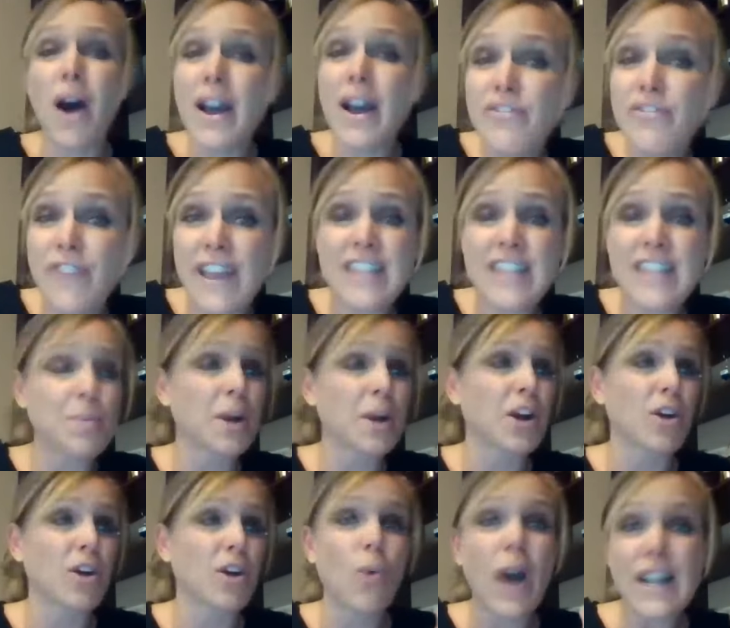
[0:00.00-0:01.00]
on
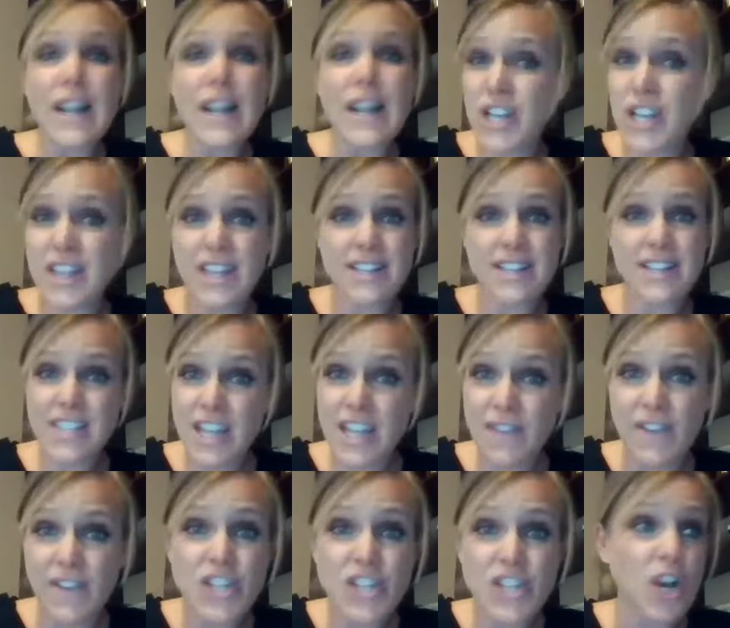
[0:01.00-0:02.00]
Facebook or watching this
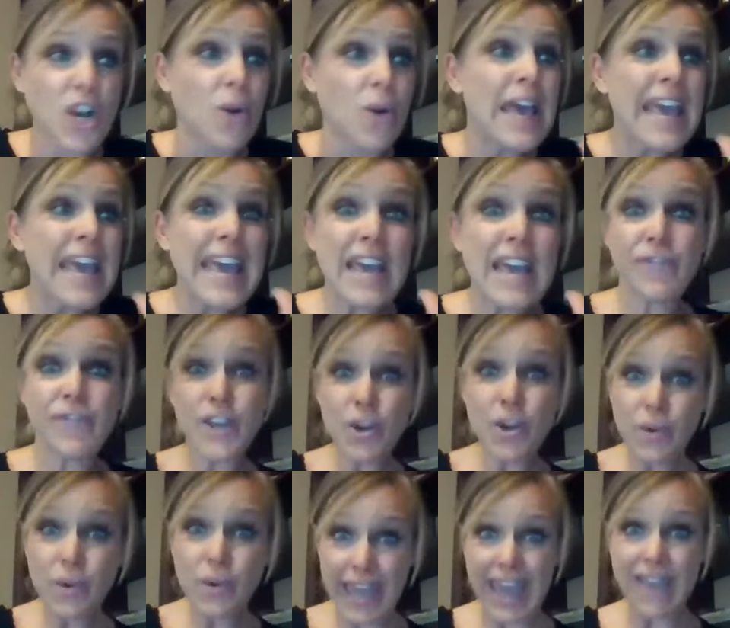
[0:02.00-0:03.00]
TV show? If
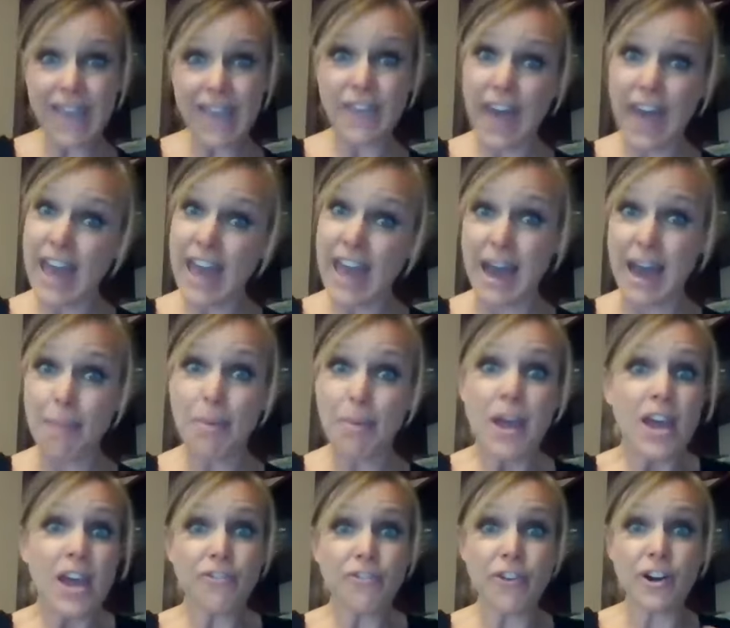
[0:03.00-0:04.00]
you gave that up
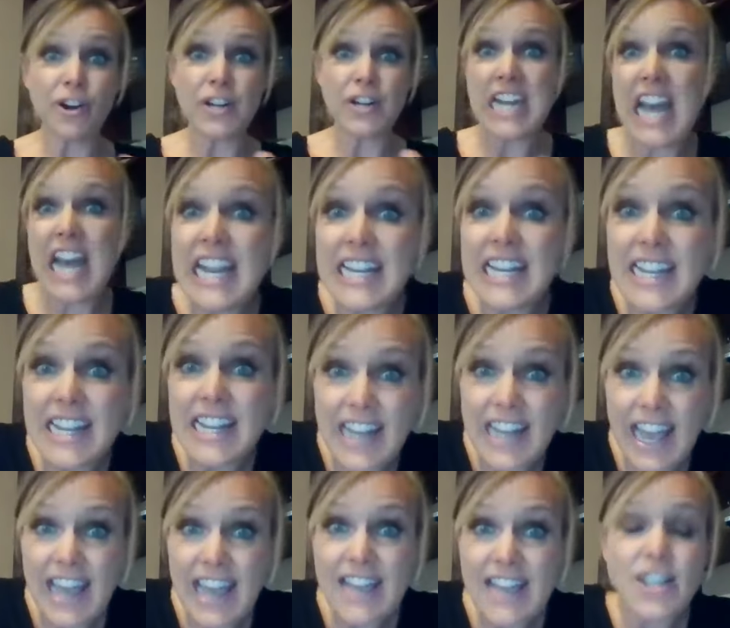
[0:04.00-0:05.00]
for 90
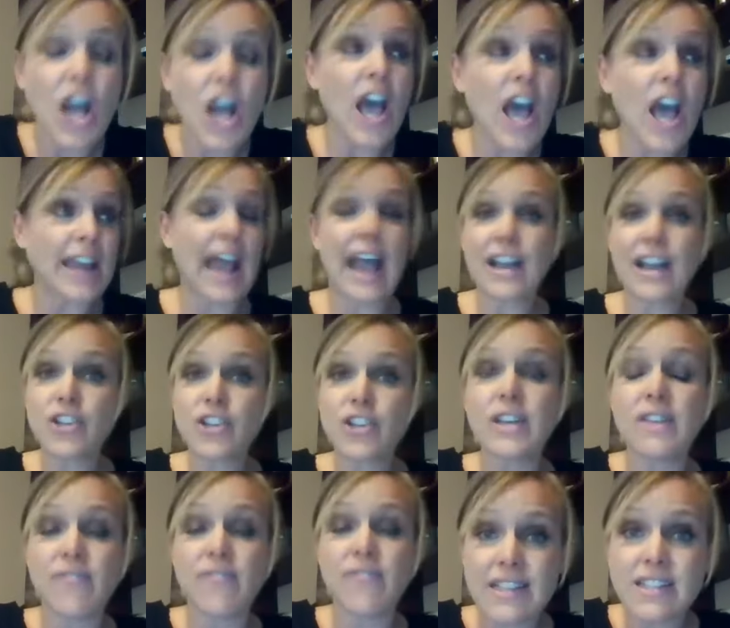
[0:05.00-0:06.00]
days and
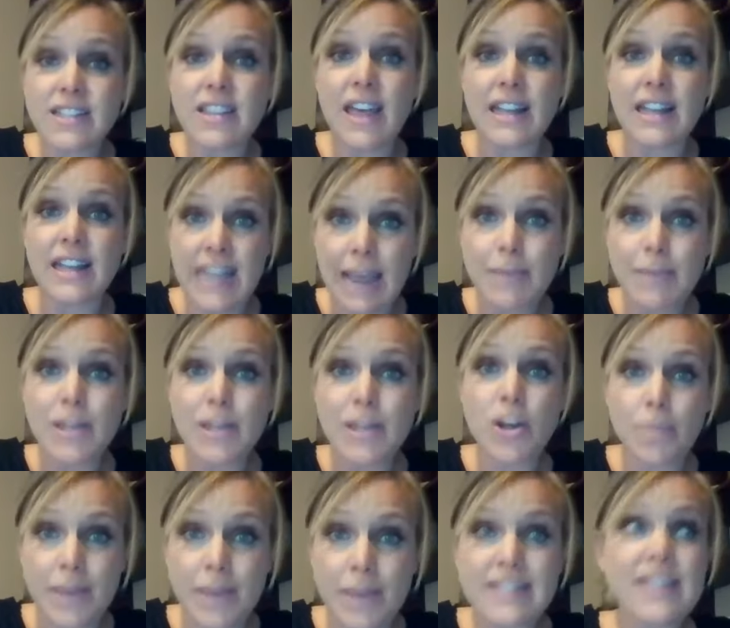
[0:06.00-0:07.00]
actually invested that time in
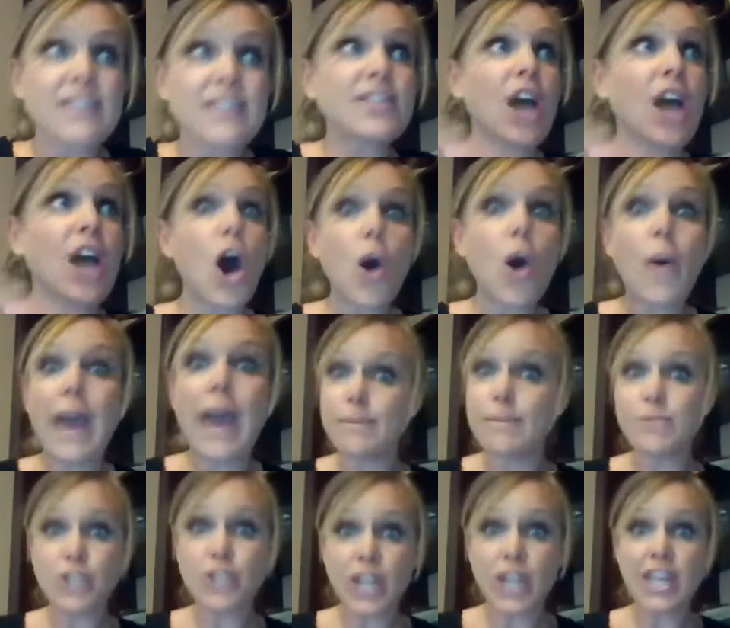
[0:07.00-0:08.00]
your business,
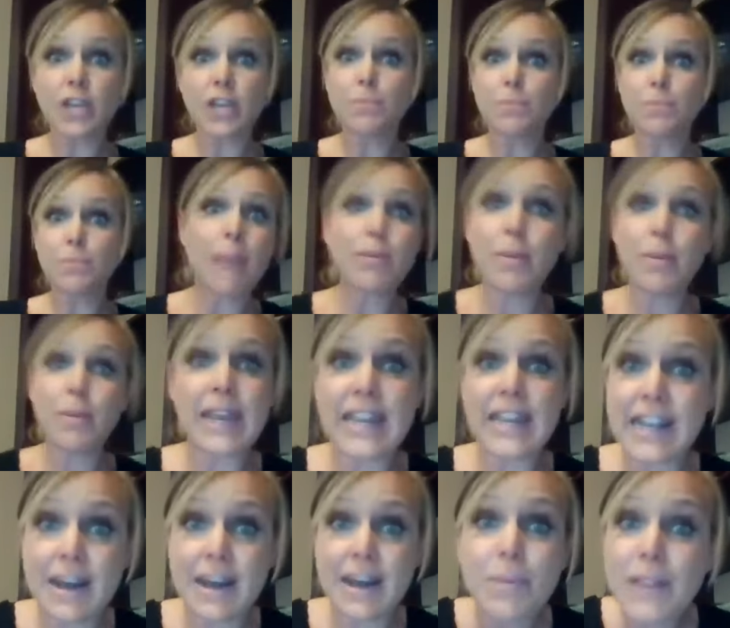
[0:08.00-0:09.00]
OMG, you'd probably be
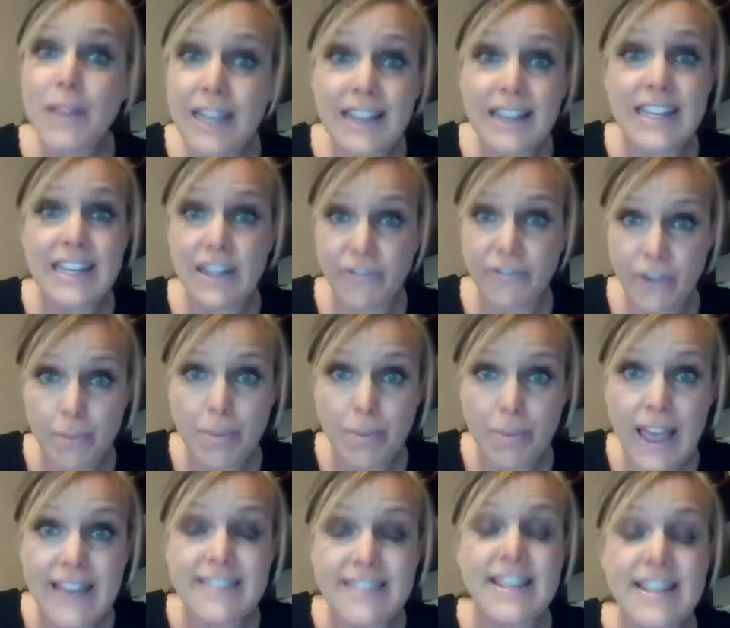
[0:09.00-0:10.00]
in a completely different
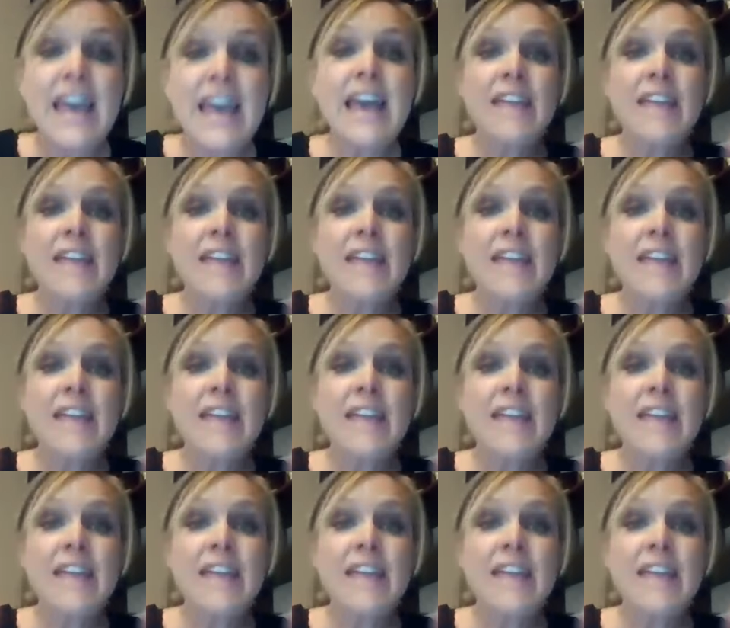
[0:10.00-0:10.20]
place.